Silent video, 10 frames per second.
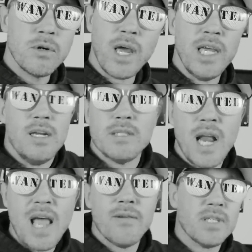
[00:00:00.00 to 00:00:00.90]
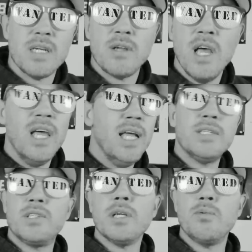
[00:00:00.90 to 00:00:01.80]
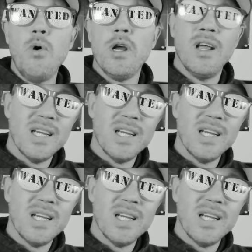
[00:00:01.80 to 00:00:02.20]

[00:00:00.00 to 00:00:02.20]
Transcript: Okay? He doesn't have it. It's not he's 6'1".